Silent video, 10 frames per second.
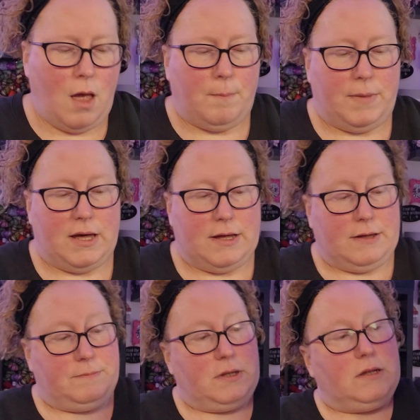But
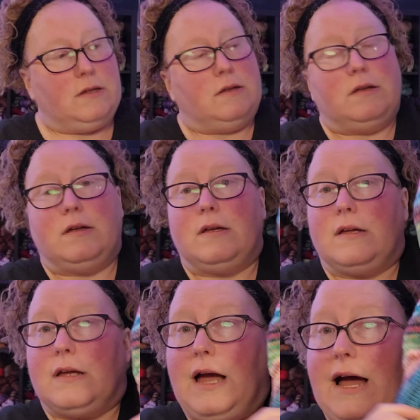
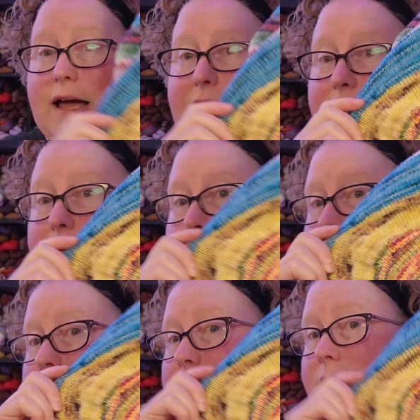I am
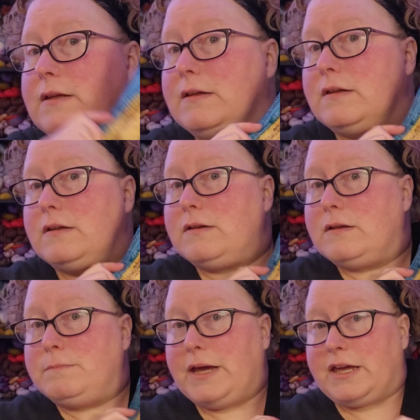
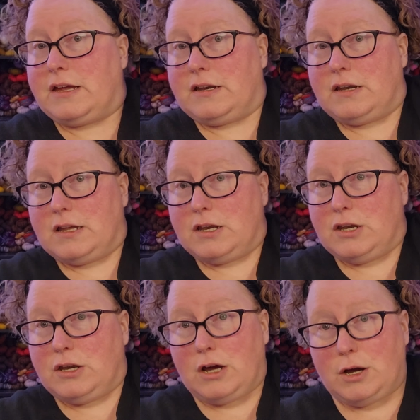making
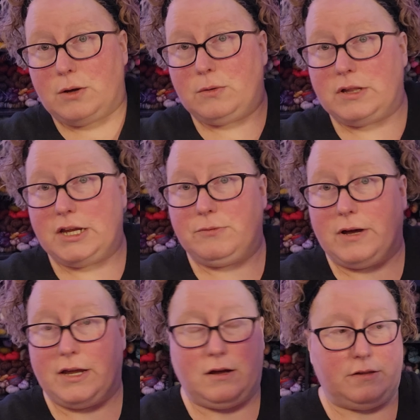no
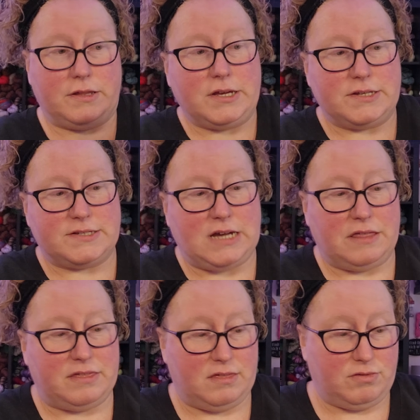leadway on this. I
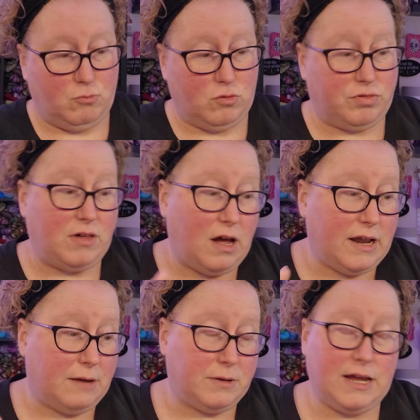thought
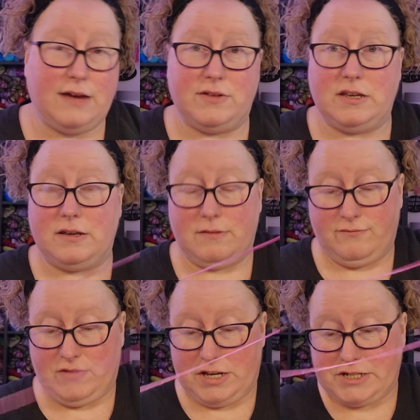I would have it
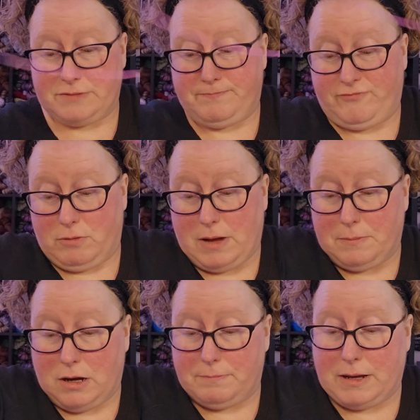finished for my
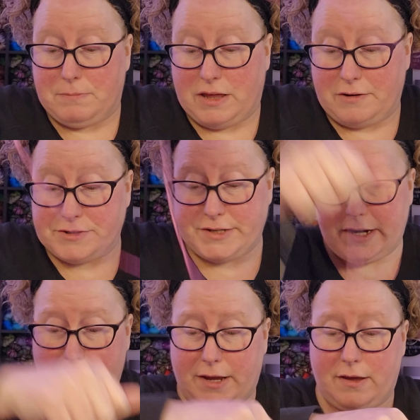mom by Mother's
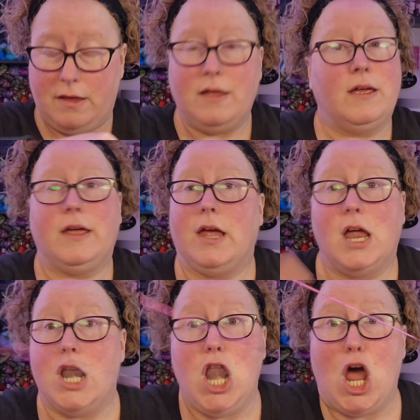Day.
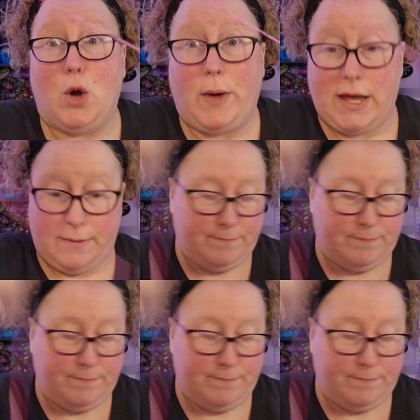No way.